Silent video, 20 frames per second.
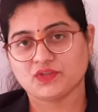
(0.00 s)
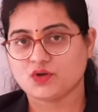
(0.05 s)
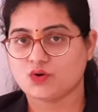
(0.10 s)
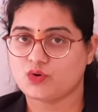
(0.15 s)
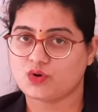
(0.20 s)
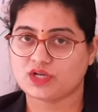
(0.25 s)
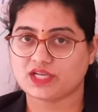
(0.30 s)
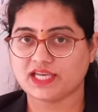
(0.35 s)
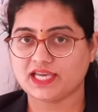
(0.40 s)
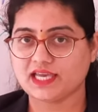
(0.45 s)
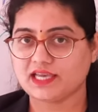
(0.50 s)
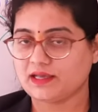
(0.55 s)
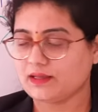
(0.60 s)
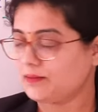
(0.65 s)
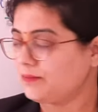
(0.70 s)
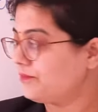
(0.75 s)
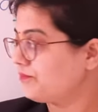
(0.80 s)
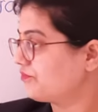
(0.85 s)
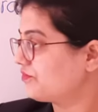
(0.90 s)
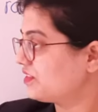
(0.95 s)

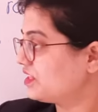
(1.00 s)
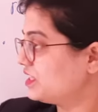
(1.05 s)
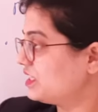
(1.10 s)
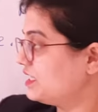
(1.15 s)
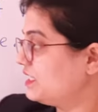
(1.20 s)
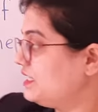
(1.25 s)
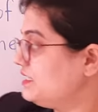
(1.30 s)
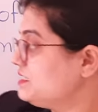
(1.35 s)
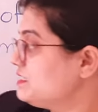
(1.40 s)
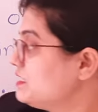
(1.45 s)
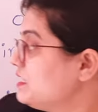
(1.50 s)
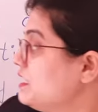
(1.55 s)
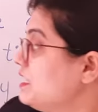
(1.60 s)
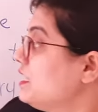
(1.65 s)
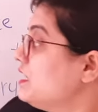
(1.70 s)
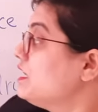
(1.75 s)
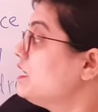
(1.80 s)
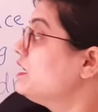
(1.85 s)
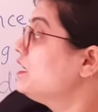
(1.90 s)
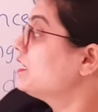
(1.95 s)
Okay,
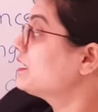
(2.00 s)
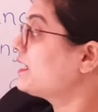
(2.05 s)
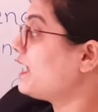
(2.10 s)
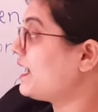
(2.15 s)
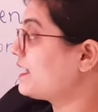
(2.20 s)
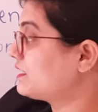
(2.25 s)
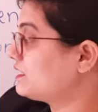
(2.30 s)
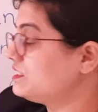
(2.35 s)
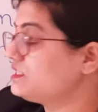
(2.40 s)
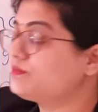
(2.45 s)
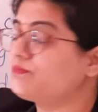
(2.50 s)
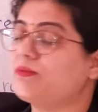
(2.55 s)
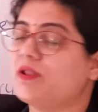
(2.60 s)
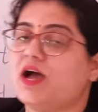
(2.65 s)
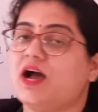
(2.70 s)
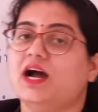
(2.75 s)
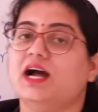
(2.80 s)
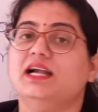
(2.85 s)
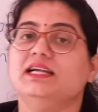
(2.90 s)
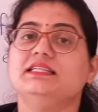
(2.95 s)
these cactus
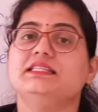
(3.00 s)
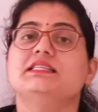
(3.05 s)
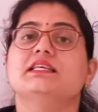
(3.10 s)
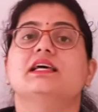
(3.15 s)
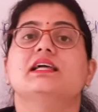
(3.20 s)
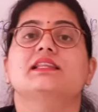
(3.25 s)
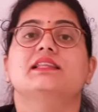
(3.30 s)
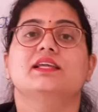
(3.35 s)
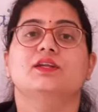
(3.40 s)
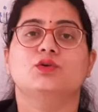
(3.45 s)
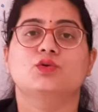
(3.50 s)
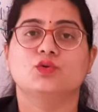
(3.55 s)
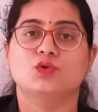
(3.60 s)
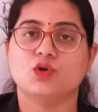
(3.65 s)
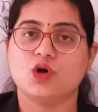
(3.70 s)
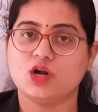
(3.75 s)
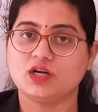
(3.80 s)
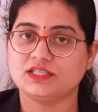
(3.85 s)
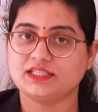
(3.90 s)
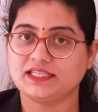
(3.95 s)
plants, they do
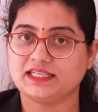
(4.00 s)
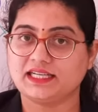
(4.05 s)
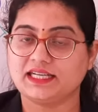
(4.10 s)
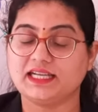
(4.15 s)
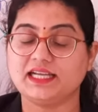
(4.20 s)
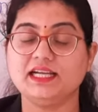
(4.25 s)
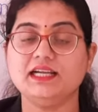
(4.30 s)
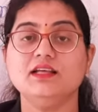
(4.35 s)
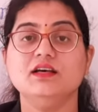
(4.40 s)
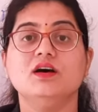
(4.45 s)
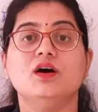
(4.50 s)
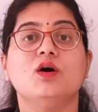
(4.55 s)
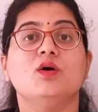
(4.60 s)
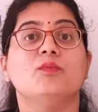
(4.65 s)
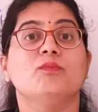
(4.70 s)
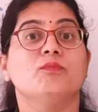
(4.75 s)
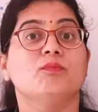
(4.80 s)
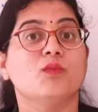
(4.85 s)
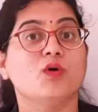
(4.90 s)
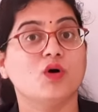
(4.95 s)
not
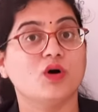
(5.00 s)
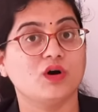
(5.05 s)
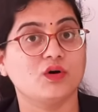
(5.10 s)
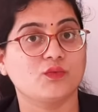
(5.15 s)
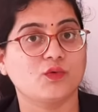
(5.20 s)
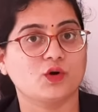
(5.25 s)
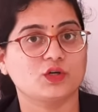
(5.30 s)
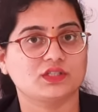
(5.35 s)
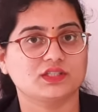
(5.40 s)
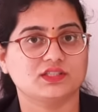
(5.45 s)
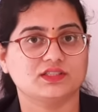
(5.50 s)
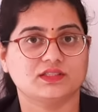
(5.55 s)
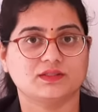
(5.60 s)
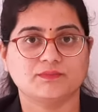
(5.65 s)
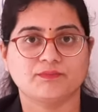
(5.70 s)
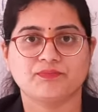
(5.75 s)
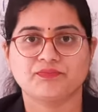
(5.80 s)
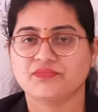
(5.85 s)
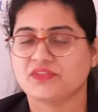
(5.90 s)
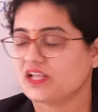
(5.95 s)
need more water.
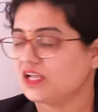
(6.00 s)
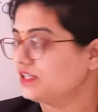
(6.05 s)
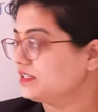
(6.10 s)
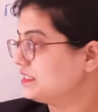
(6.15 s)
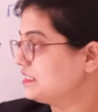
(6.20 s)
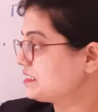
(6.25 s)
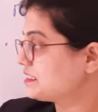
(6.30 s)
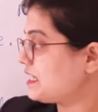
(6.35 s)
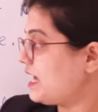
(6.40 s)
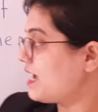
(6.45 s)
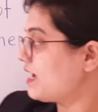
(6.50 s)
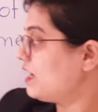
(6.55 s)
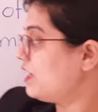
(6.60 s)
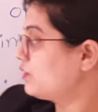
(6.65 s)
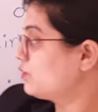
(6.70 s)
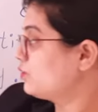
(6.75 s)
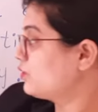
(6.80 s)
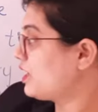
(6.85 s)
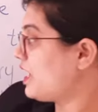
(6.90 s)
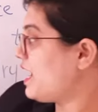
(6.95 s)
These
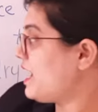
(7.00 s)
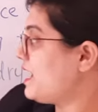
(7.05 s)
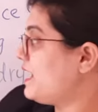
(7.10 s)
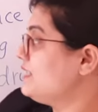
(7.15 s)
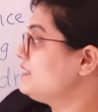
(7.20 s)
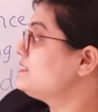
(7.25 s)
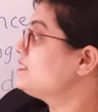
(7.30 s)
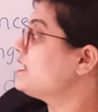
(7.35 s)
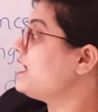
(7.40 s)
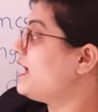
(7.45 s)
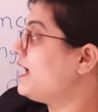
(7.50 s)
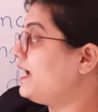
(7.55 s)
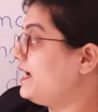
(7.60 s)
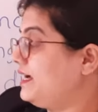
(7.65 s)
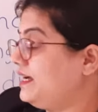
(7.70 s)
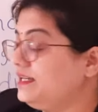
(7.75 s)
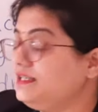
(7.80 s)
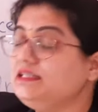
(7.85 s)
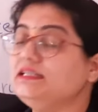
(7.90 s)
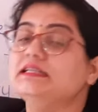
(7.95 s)
kangaroo rats
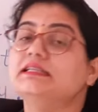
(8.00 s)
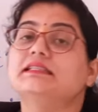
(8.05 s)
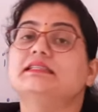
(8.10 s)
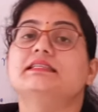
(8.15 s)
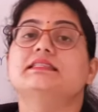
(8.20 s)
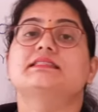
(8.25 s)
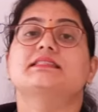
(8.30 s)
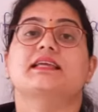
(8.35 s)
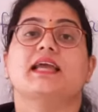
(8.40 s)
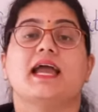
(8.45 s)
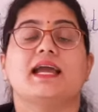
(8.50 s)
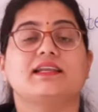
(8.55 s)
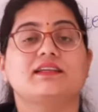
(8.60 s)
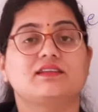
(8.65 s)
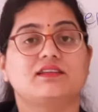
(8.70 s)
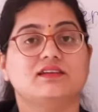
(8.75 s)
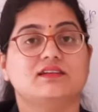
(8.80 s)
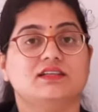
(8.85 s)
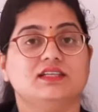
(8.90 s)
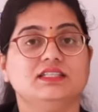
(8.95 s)
and these
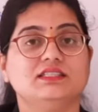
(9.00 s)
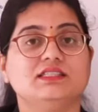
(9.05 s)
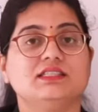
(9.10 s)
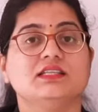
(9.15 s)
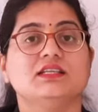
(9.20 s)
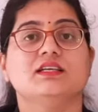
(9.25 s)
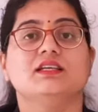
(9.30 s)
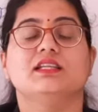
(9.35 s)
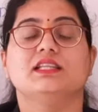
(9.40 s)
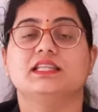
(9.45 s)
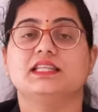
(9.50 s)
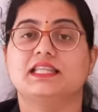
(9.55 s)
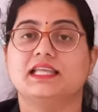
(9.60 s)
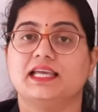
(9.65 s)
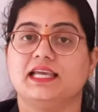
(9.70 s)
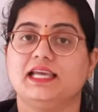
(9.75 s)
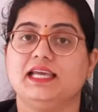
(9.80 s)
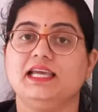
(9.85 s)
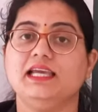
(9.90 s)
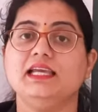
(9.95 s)
cactus,
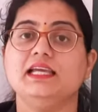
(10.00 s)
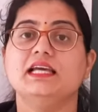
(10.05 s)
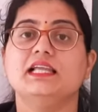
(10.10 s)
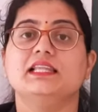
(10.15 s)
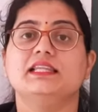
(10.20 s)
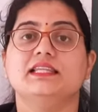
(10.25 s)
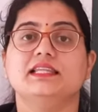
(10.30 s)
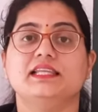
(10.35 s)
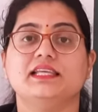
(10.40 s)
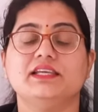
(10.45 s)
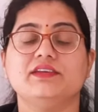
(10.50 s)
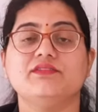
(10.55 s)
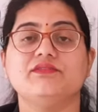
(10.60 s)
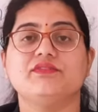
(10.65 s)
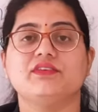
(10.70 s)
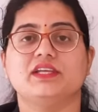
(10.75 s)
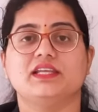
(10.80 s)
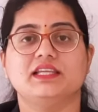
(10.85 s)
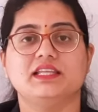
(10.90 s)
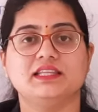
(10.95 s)
they live
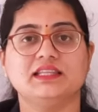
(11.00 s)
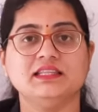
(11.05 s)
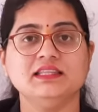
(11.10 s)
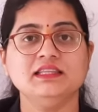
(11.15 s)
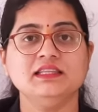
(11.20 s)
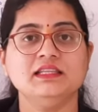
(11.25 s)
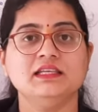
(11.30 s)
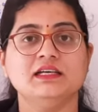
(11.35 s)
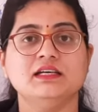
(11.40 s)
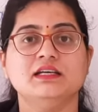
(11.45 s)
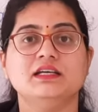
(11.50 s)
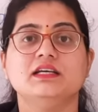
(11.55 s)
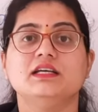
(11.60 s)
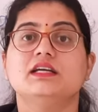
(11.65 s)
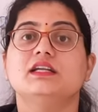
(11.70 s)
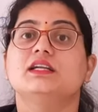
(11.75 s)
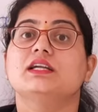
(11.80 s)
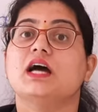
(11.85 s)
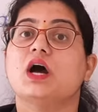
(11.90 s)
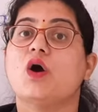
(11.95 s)

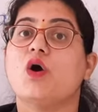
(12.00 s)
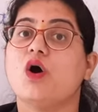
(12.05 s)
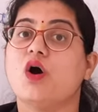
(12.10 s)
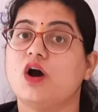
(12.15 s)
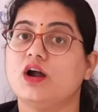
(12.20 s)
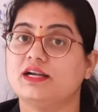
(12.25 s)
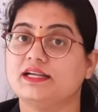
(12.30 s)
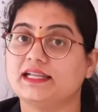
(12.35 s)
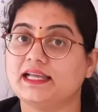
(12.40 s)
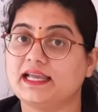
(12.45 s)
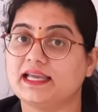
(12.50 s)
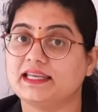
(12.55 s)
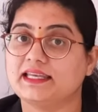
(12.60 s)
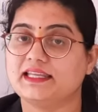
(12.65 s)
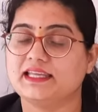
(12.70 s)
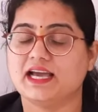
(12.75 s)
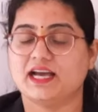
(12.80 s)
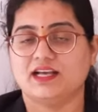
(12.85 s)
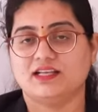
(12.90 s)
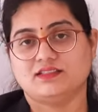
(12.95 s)
in hot
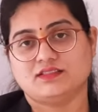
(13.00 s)
area.